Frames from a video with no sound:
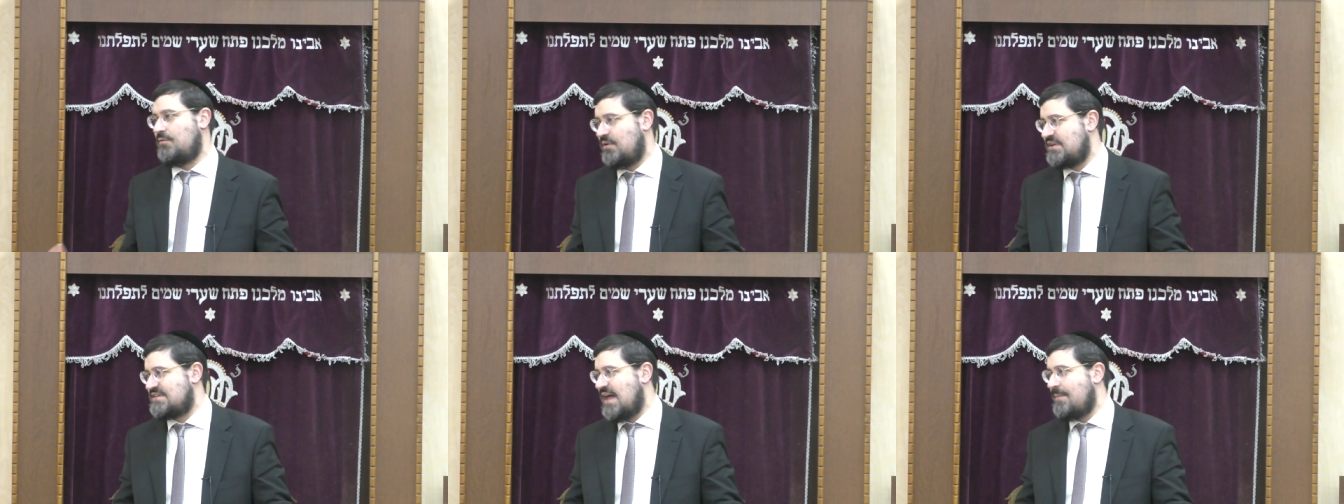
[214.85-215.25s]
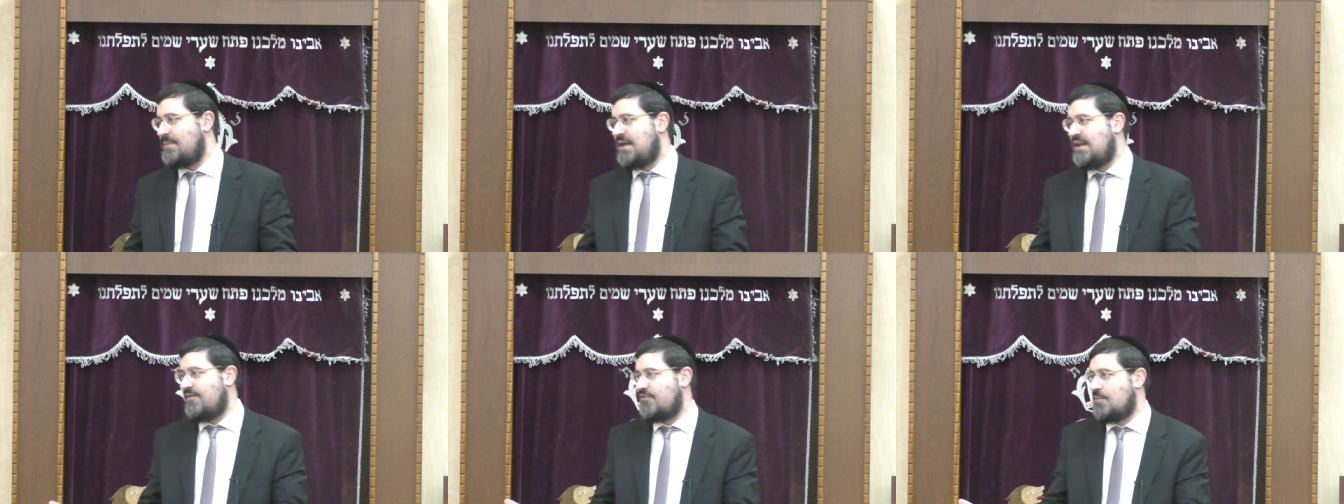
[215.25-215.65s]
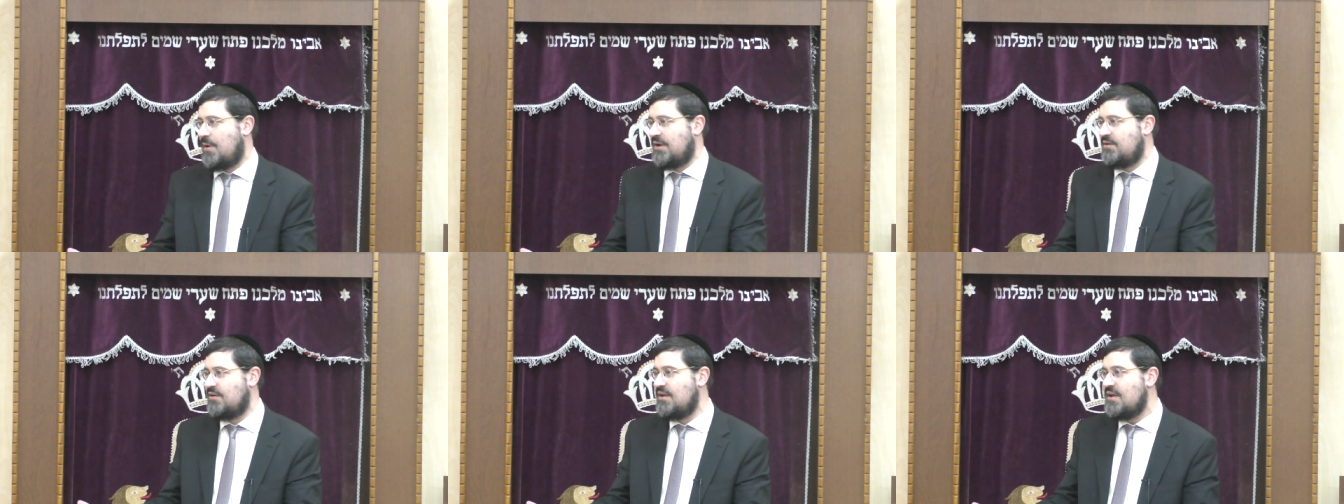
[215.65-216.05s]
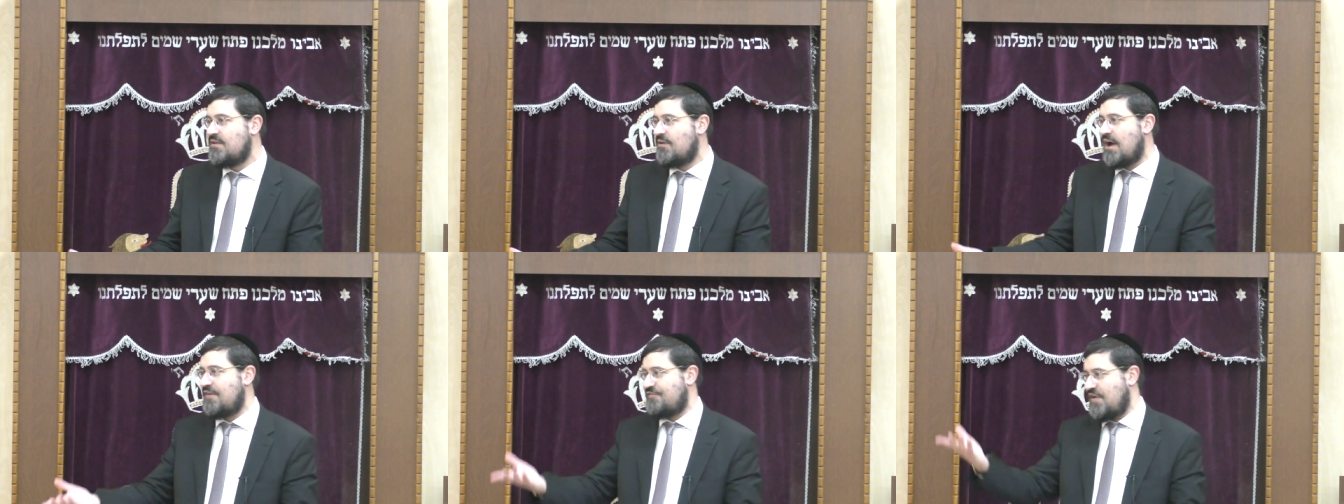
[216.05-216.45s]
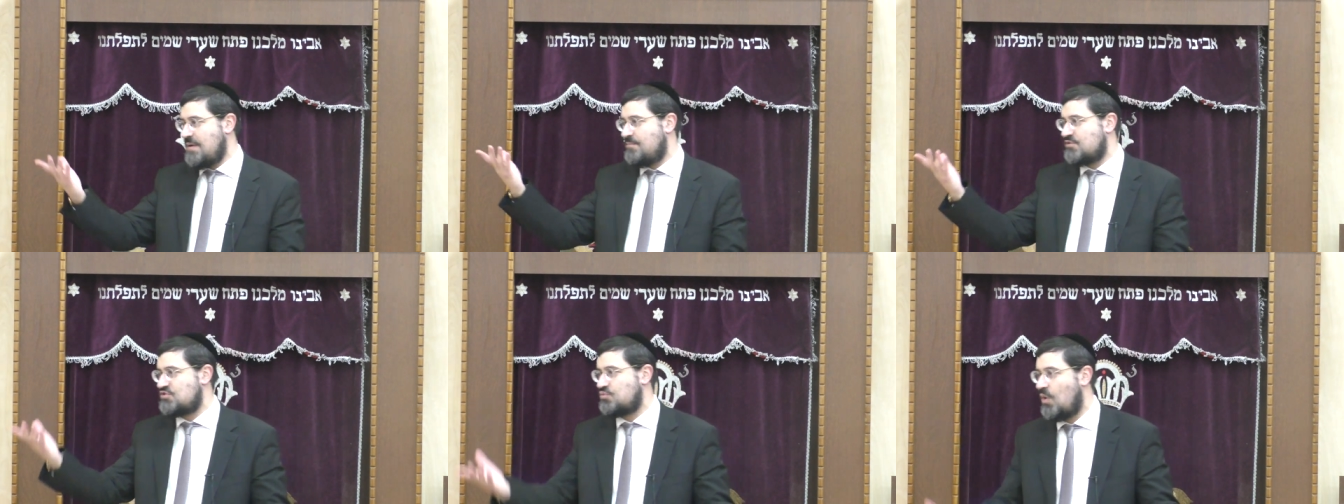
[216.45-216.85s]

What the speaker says: What does that mean, everyone? Right? Famous